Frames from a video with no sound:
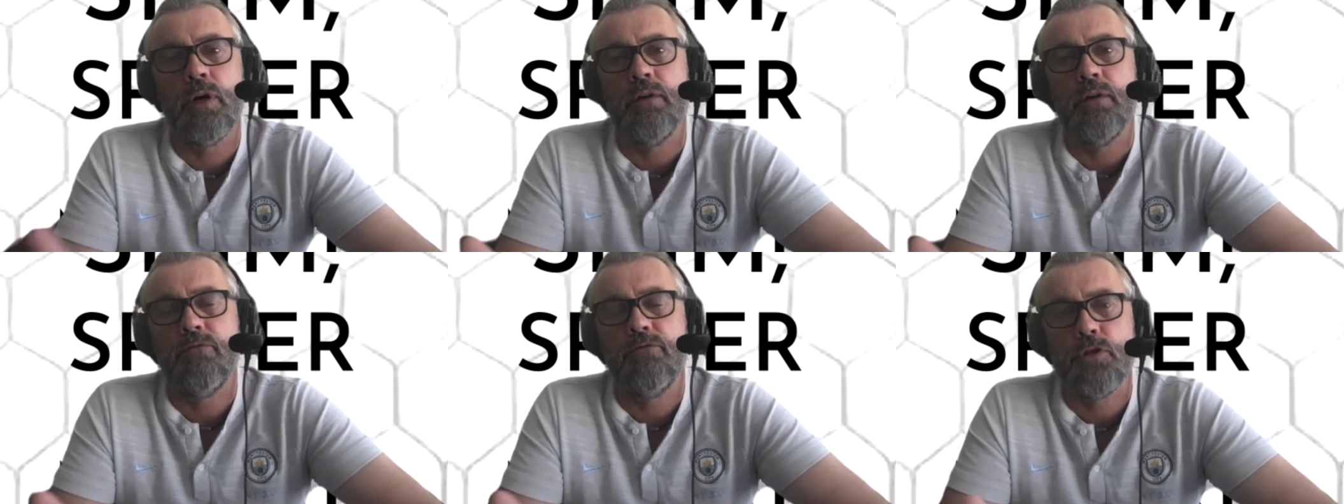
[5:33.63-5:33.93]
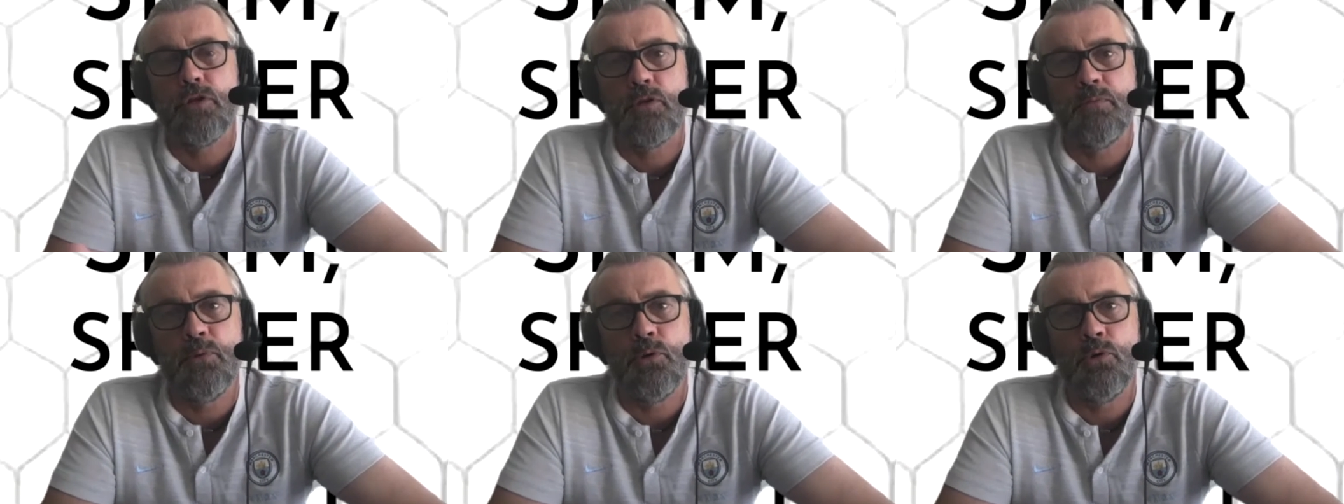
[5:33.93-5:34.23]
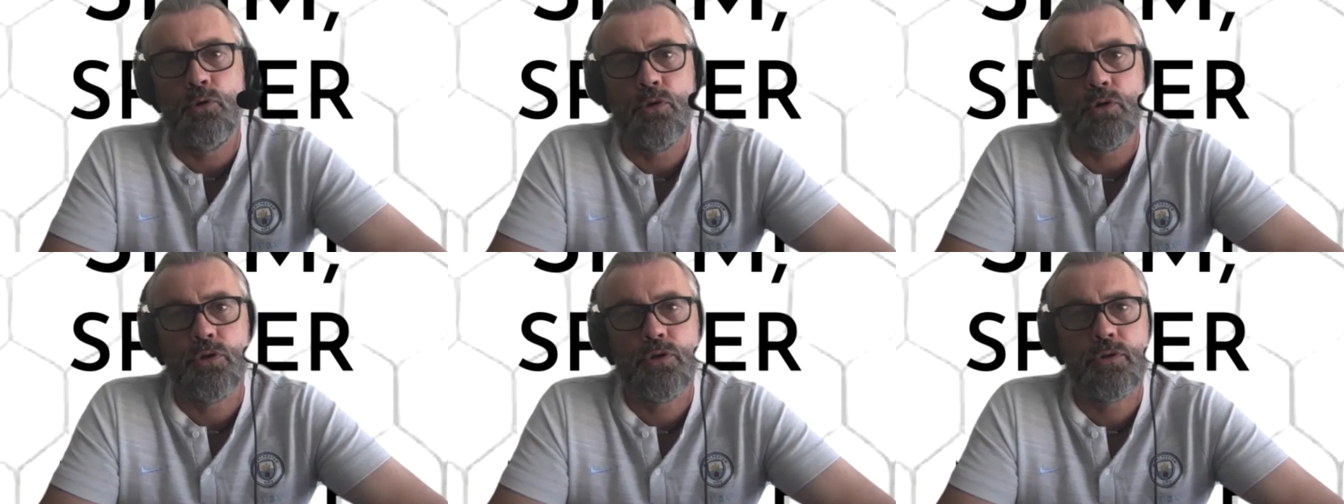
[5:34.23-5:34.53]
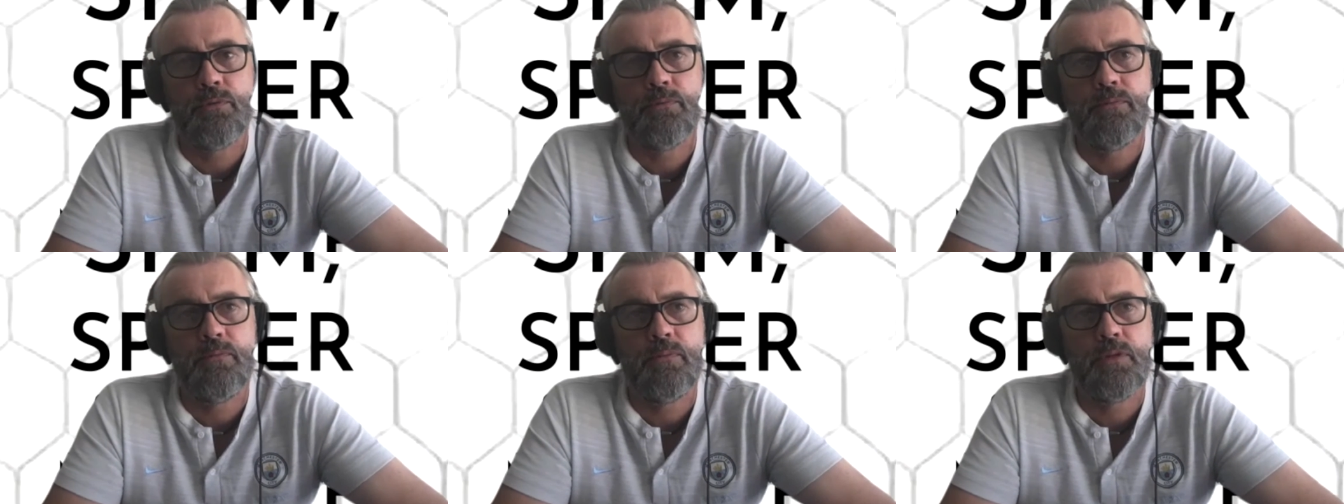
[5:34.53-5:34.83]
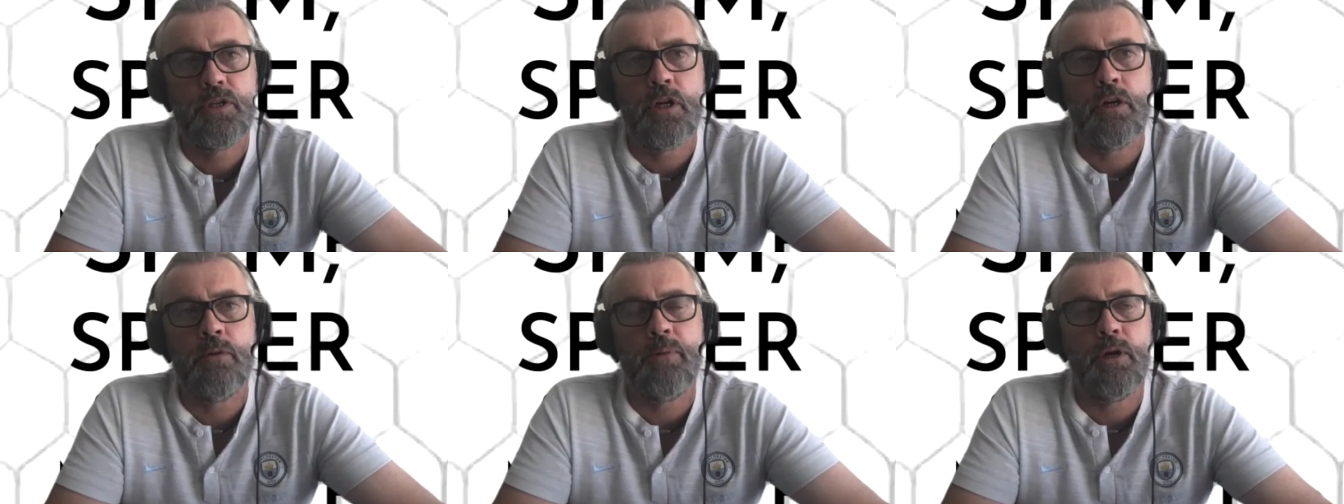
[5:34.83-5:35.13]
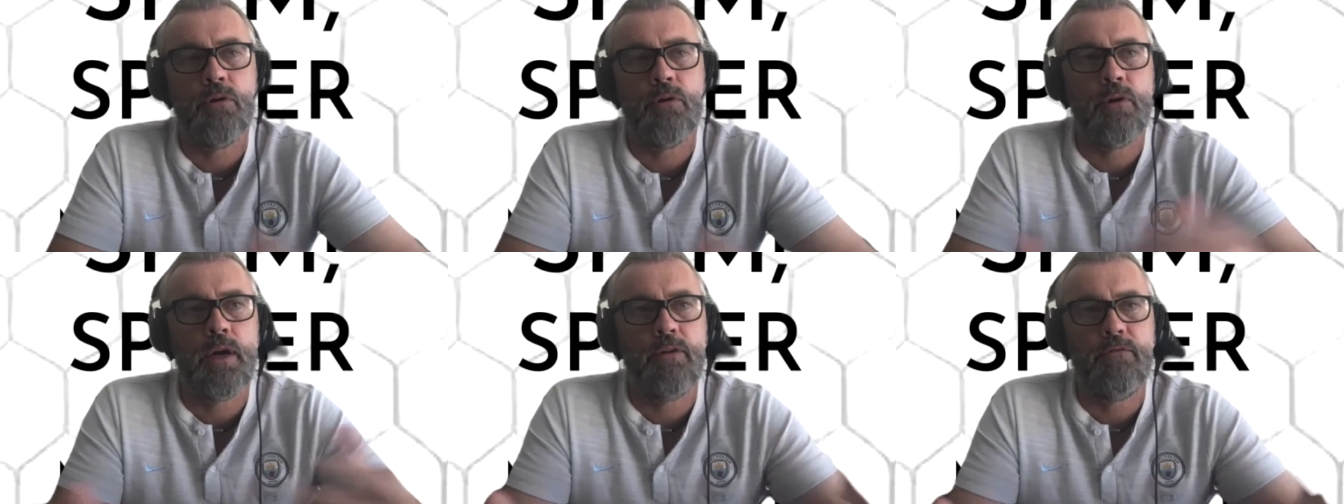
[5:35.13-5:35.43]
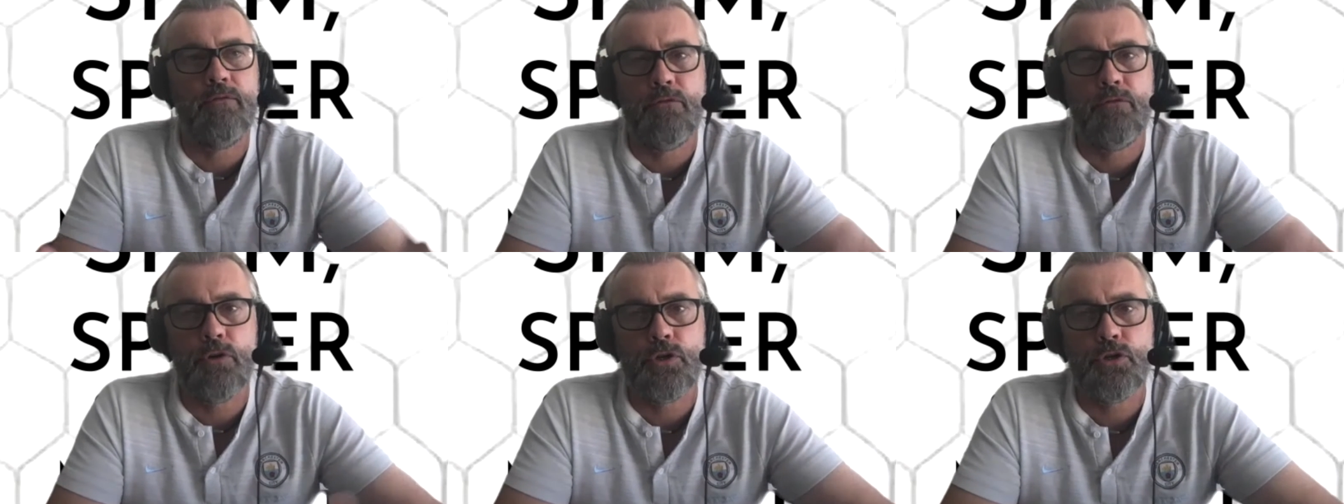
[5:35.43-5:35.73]
for sports. It's going to be great
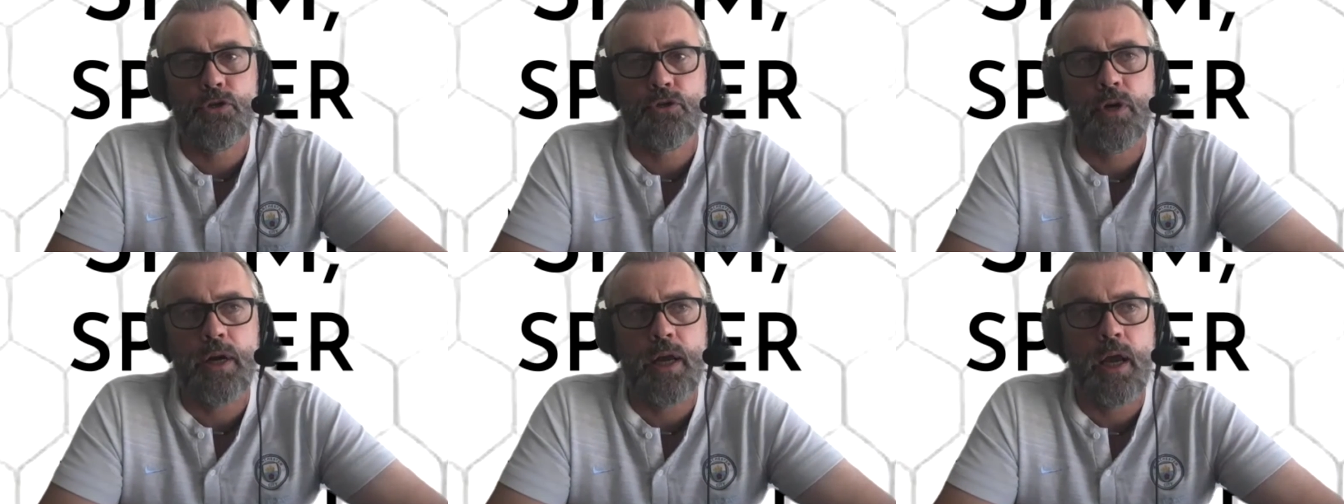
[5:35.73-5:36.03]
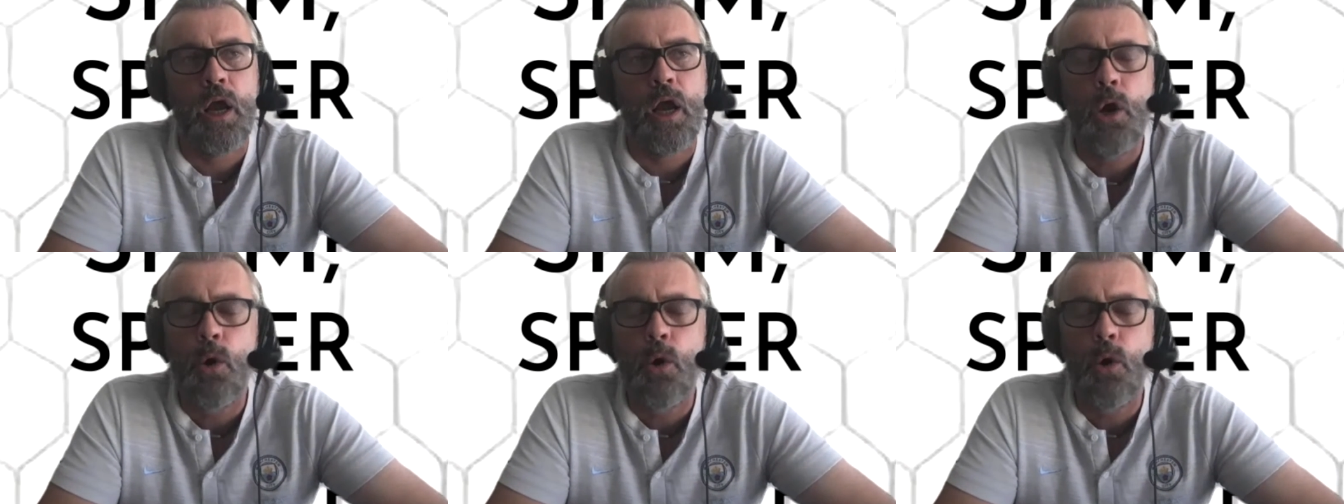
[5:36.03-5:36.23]
for Australia.